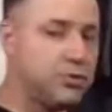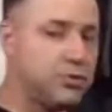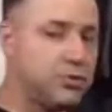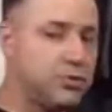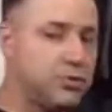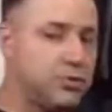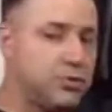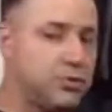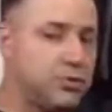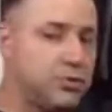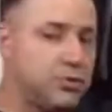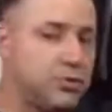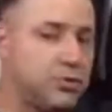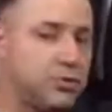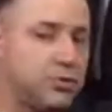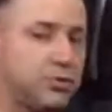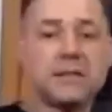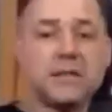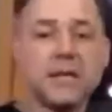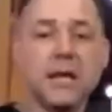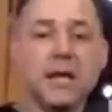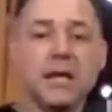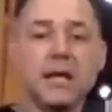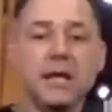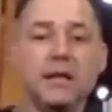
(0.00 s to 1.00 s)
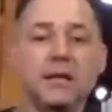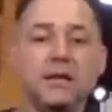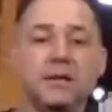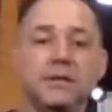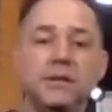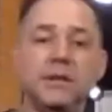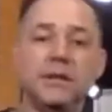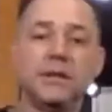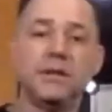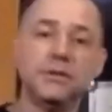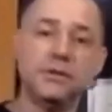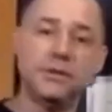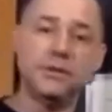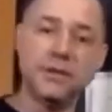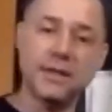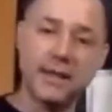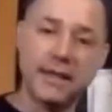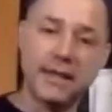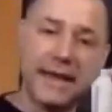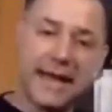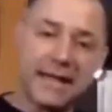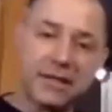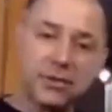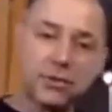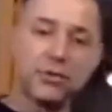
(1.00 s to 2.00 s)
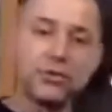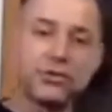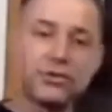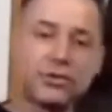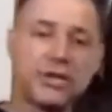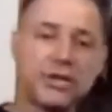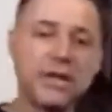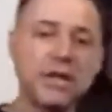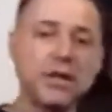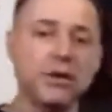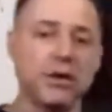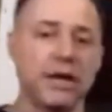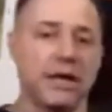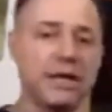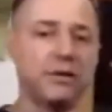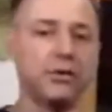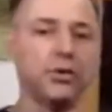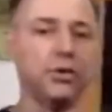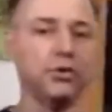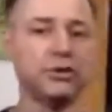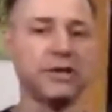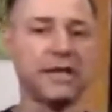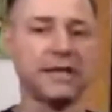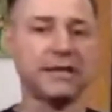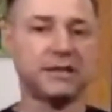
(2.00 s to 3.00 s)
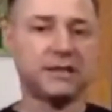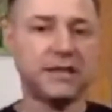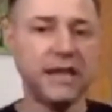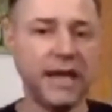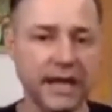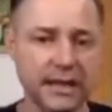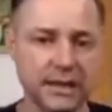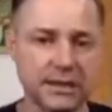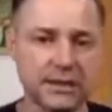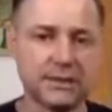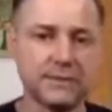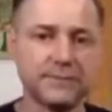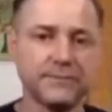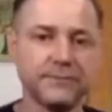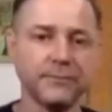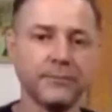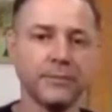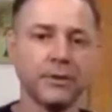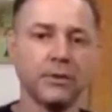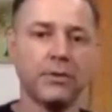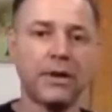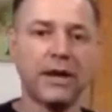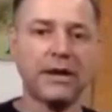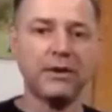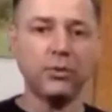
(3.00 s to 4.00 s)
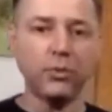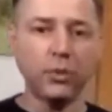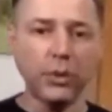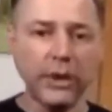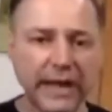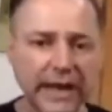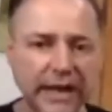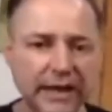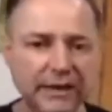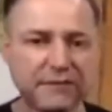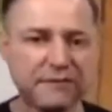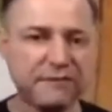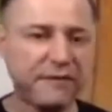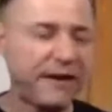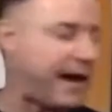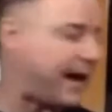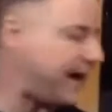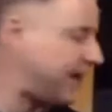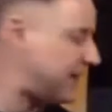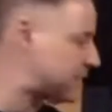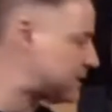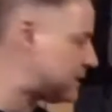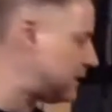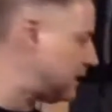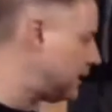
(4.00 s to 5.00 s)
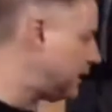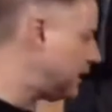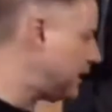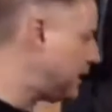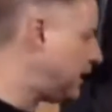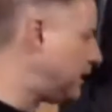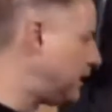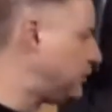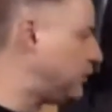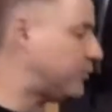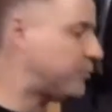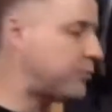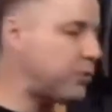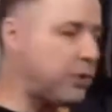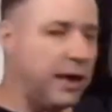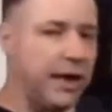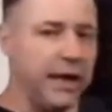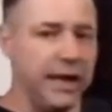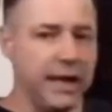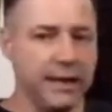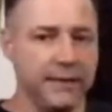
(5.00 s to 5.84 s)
means the electrical signal goes like this, right? Really fast in your brain